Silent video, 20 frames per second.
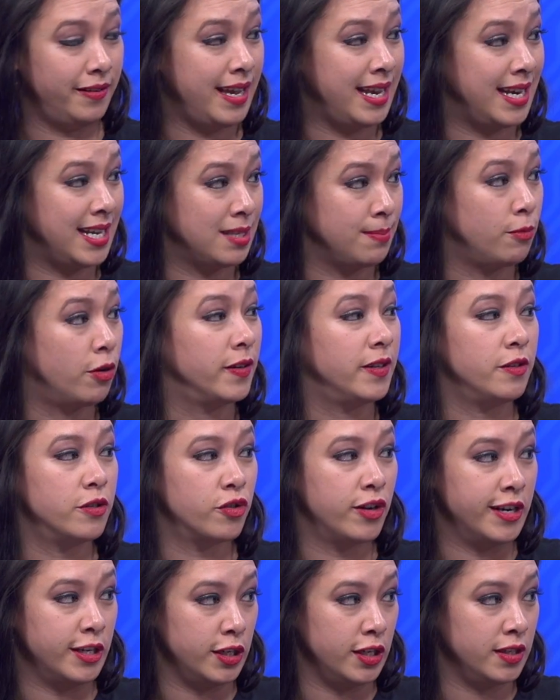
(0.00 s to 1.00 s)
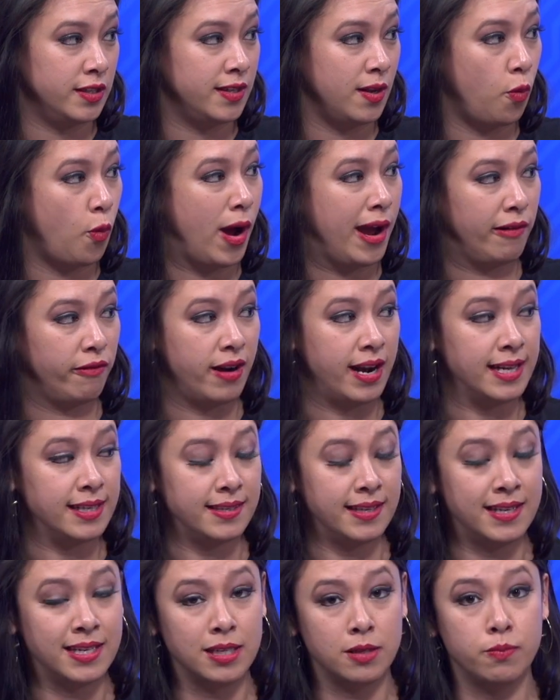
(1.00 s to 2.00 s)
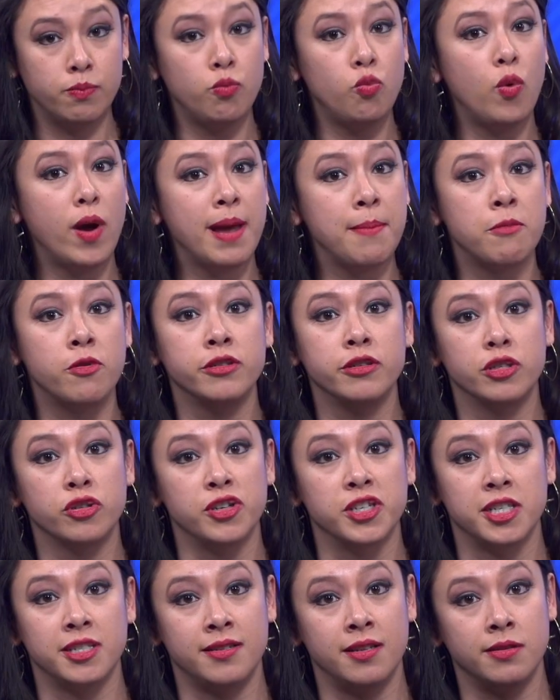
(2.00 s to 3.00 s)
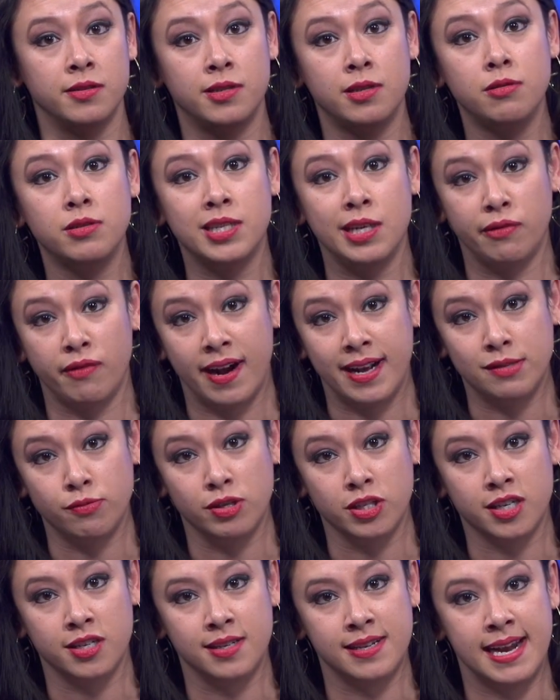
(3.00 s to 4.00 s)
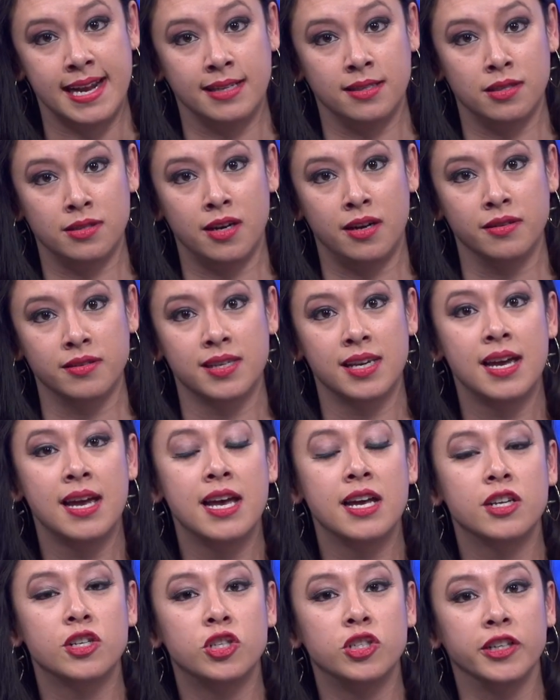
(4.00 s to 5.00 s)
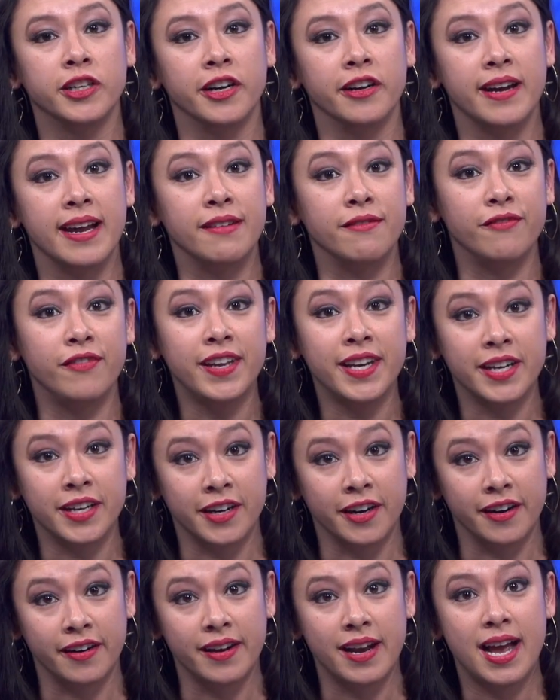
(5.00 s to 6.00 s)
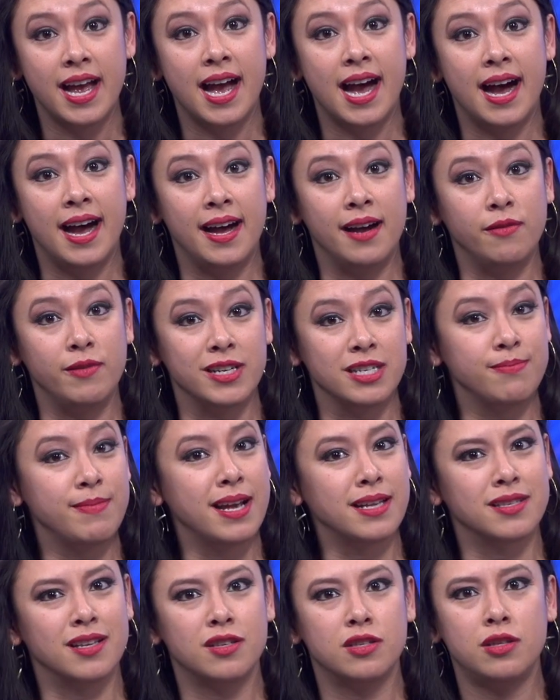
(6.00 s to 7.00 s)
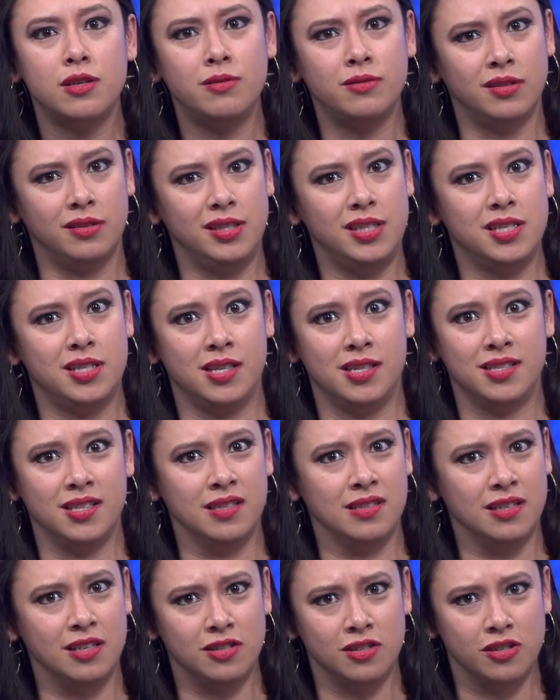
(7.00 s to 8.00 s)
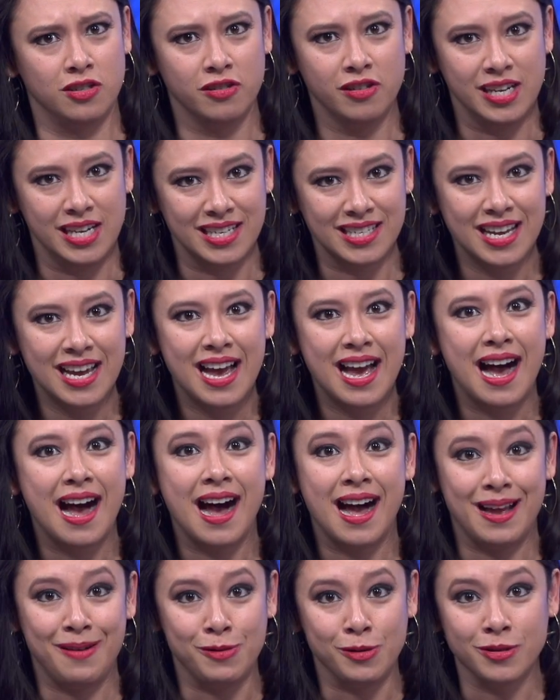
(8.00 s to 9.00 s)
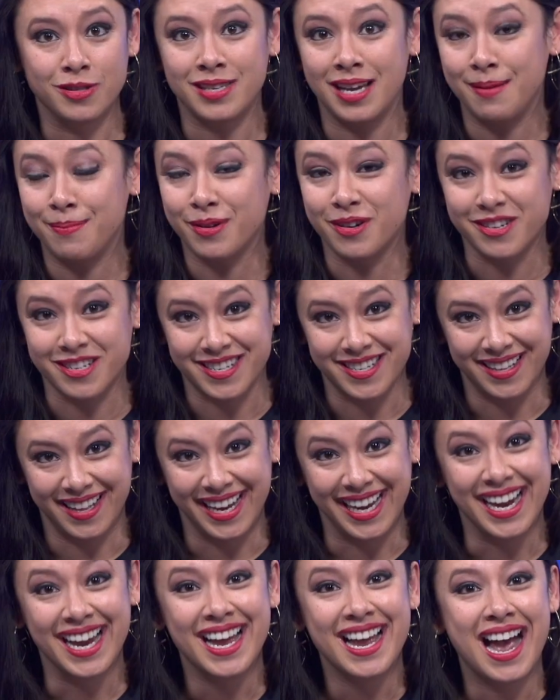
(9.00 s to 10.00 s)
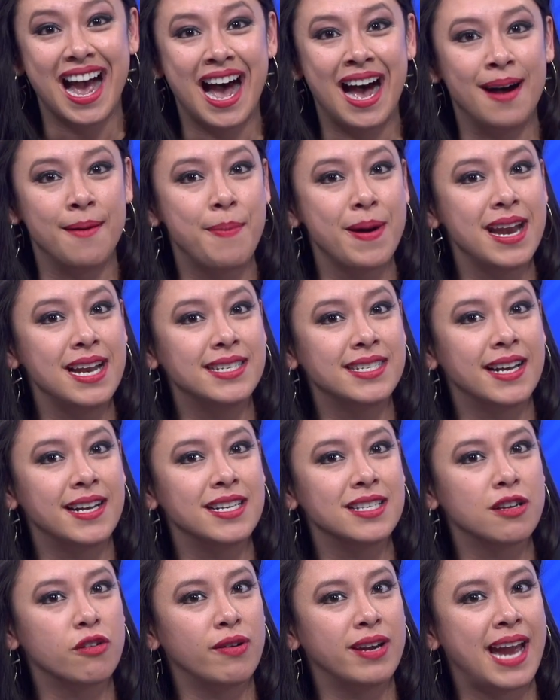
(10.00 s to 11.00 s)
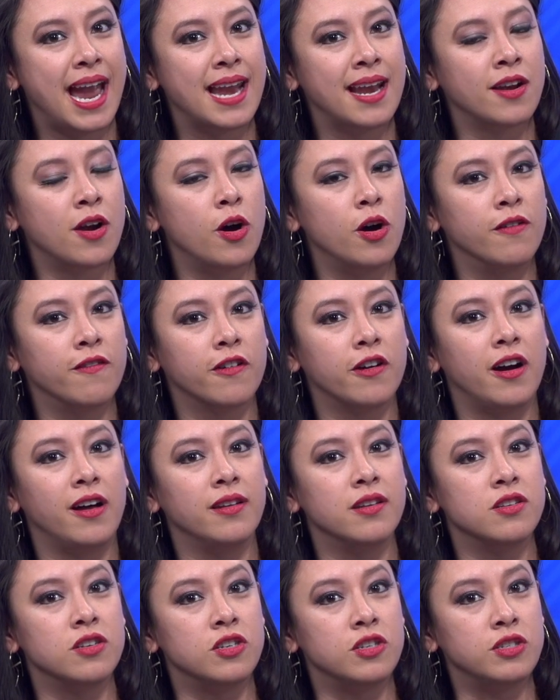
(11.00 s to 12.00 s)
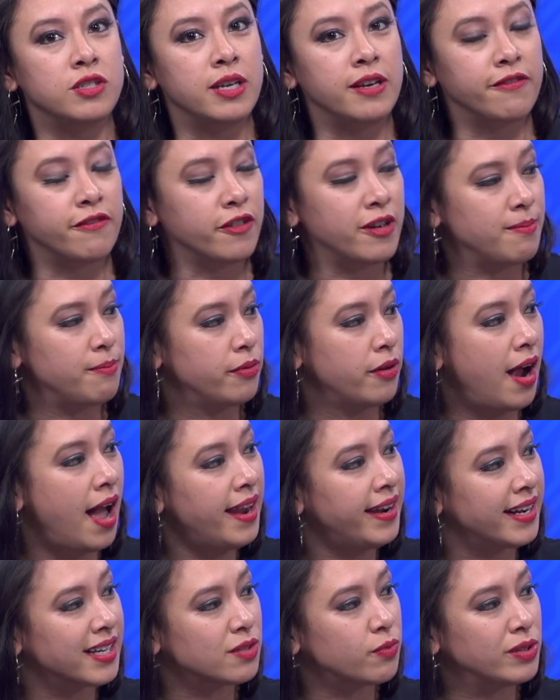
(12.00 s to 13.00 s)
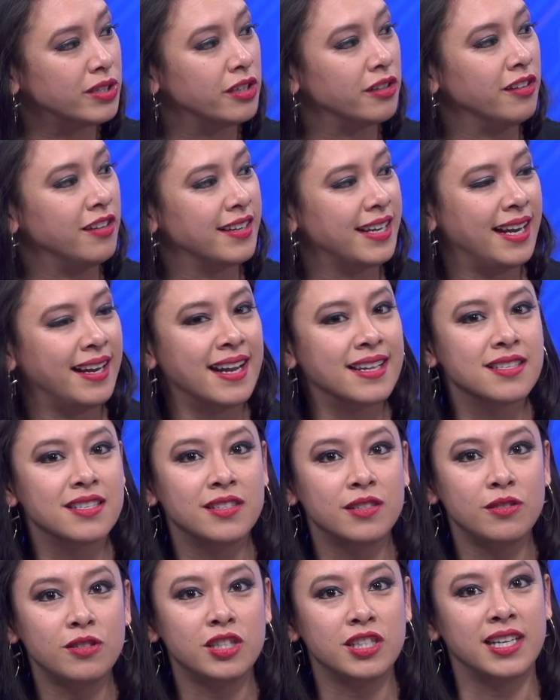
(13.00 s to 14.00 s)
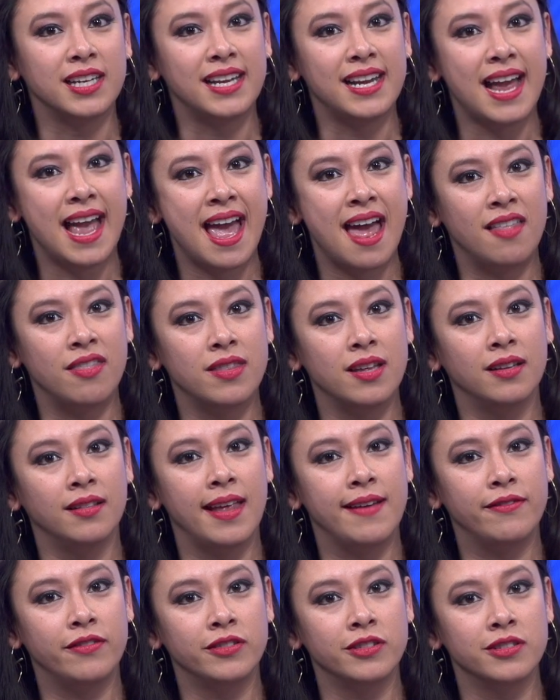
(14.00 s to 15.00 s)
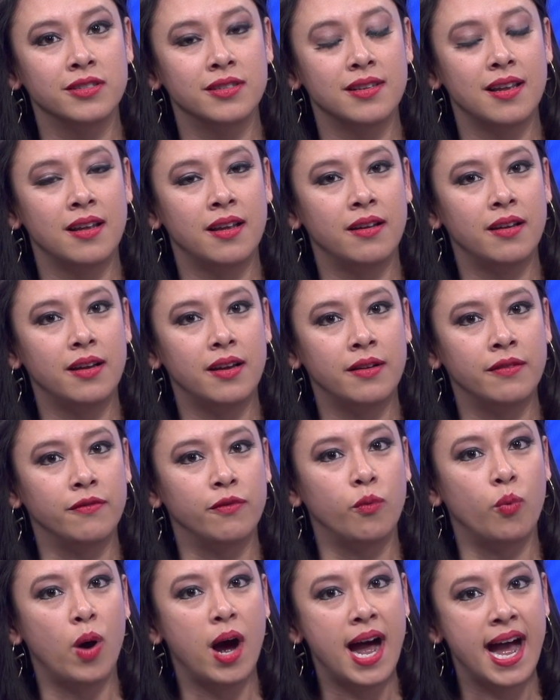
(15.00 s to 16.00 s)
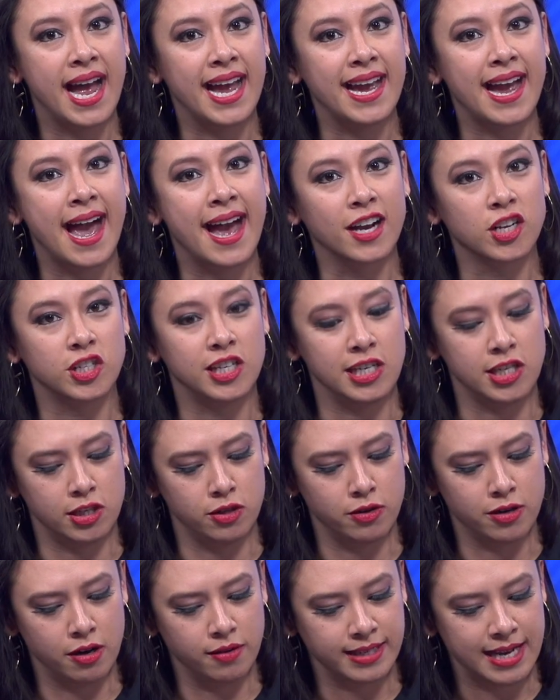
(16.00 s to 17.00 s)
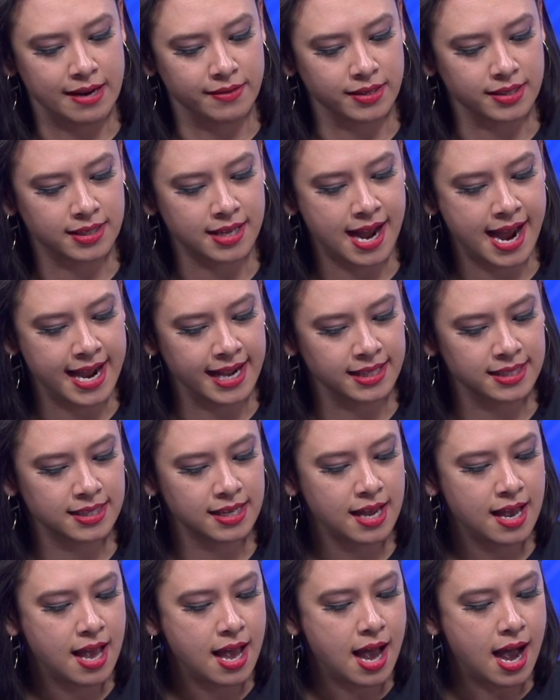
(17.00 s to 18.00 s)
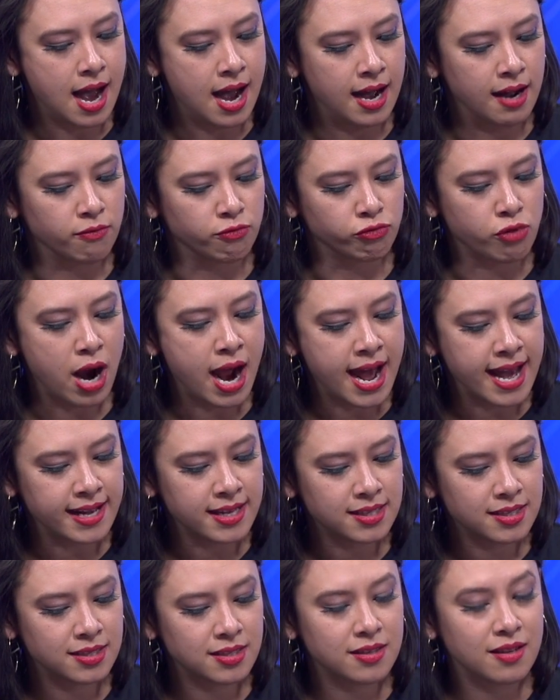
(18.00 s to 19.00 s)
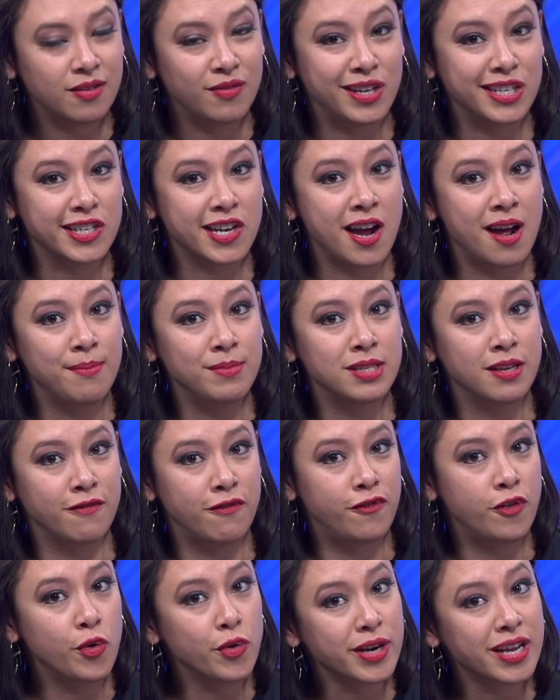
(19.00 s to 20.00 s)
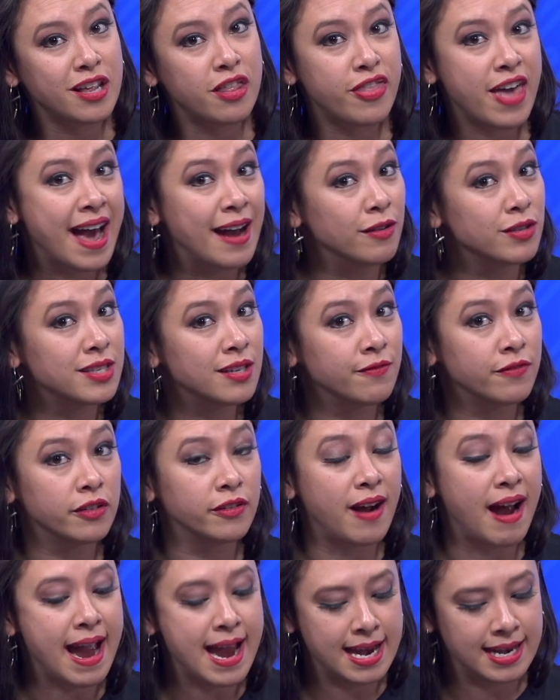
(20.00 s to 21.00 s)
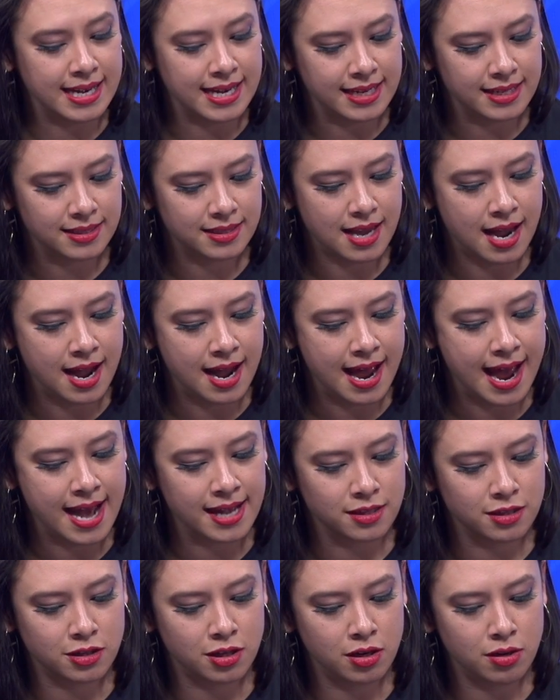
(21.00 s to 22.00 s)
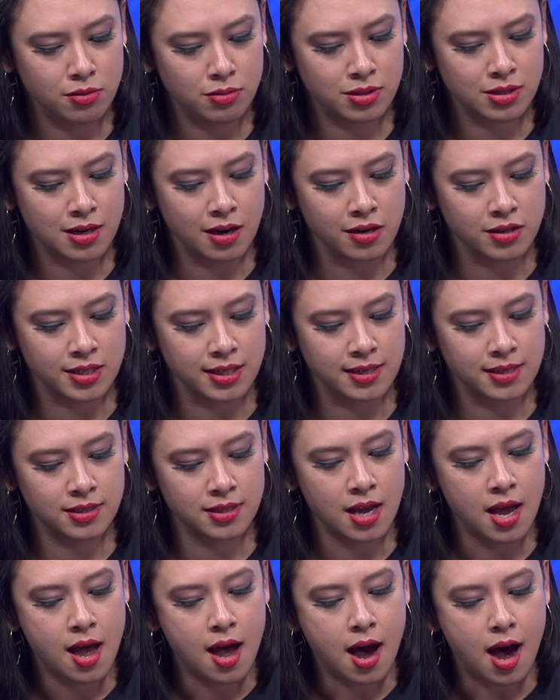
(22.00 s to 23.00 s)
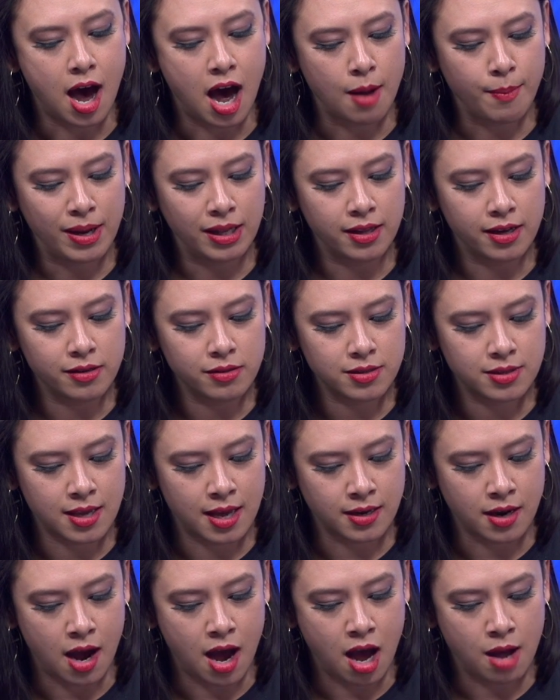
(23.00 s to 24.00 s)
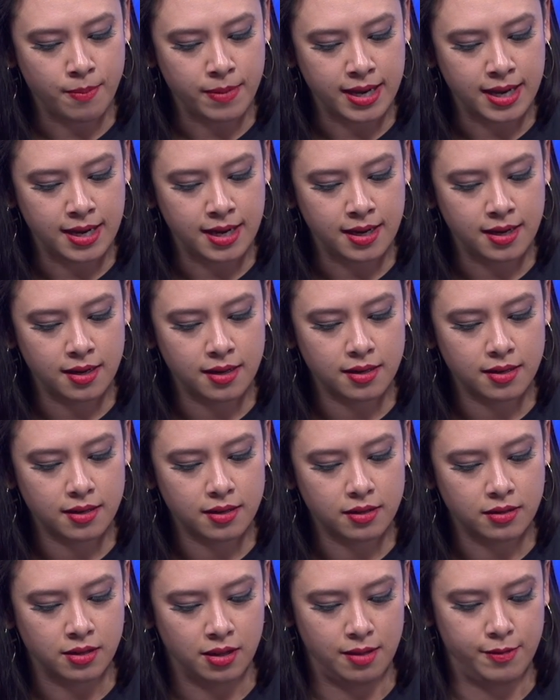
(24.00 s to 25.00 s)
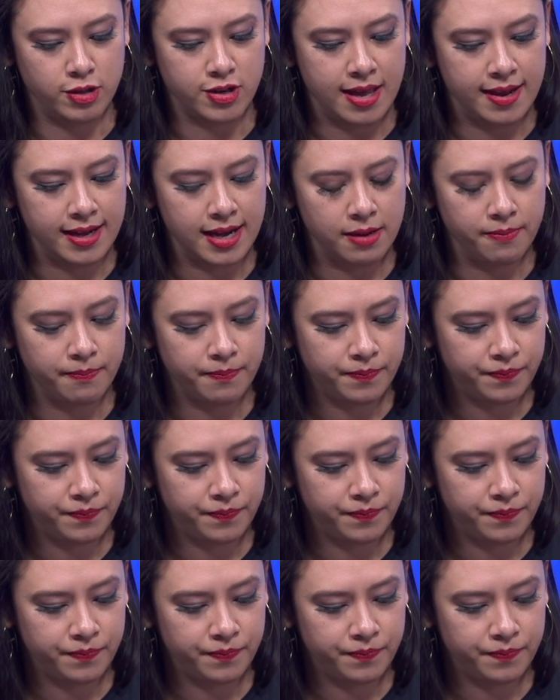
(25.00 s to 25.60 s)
It is more nutritious than white rice, and is way more nutritious than sushi rice, which contains salt, sugar, and vinegar, uh, which makes it so delicious and such a treat. I will say personally, uh, but it does create an overall different product when you're looking at sushi, and the levels of Y actually do go down to science. Uh, rice, which comes in 40,000 varieties, uh, has two starches, amylose and ami. No, let me try it again.